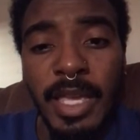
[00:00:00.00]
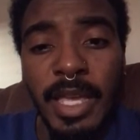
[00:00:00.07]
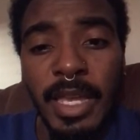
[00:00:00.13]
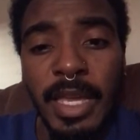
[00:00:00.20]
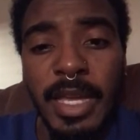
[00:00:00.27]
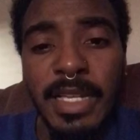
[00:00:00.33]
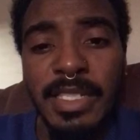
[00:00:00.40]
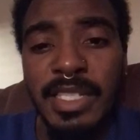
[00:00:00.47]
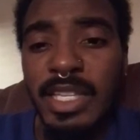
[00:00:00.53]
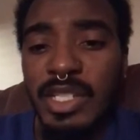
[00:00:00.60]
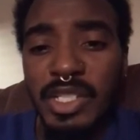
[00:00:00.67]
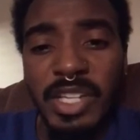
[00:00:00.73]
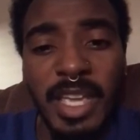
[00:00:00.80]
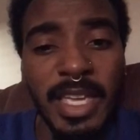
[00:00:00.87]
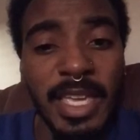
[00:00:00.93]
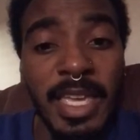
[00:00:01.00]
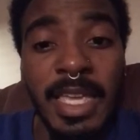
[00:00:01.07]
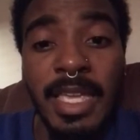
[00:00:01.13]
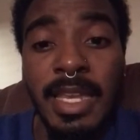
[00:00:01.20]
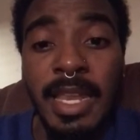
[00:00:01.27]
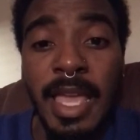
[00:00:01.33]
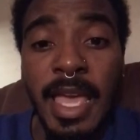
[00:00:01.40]
And like I said, check
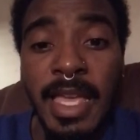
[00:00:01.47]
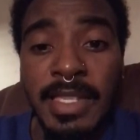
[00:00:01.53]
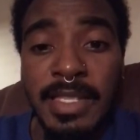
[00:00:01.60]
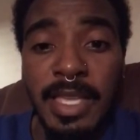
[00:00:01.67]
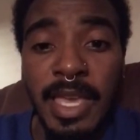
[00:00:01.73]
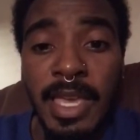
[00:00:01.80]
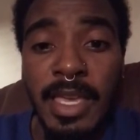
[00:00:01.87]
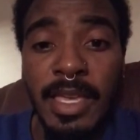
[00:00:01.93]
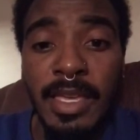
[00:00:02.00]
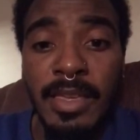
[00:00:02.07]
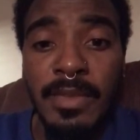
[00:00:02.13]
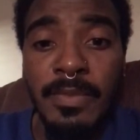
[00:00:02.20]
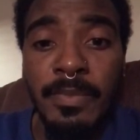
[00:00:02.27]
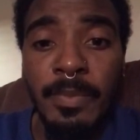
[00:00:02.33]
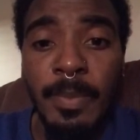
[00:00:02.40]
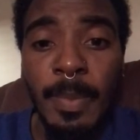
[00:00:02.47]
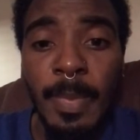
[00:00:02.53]
in as a